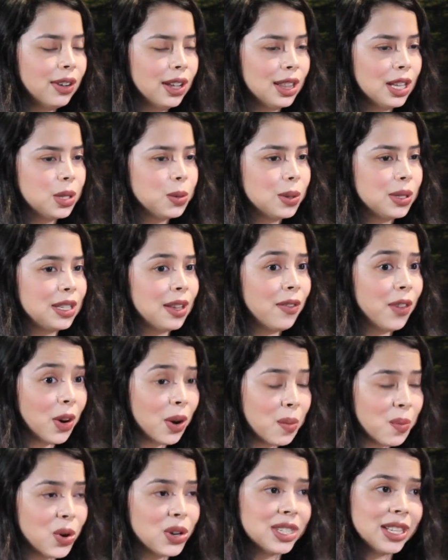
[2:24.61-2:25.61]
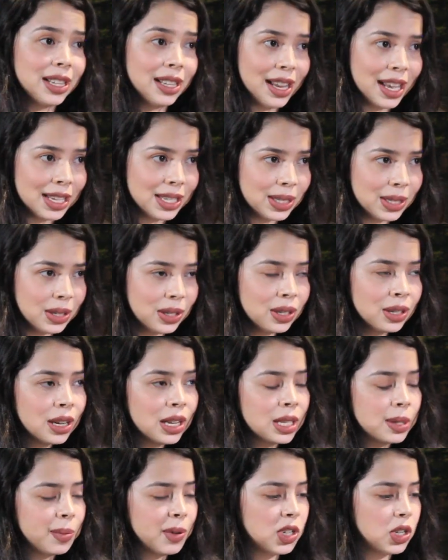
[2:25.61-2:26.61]
And this was a very important lesson,
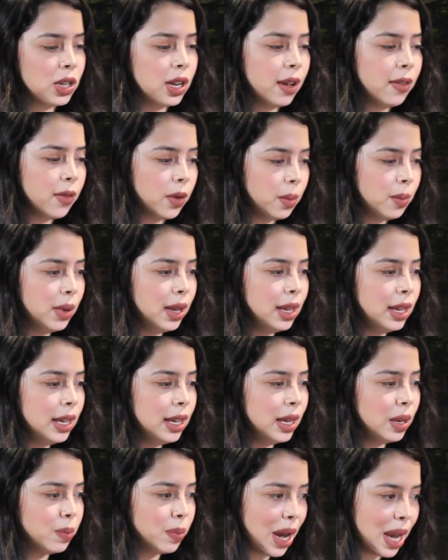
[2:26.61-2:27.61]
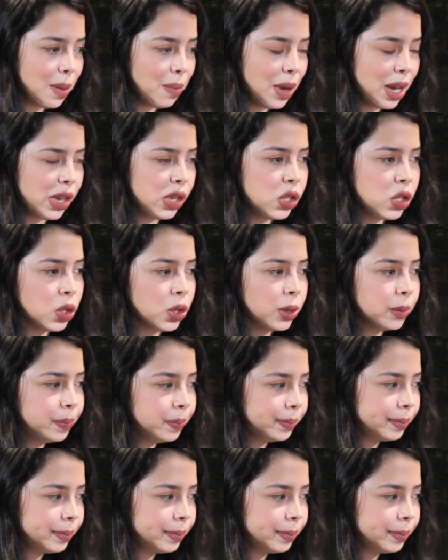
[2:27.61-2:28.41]
especially for me in my major,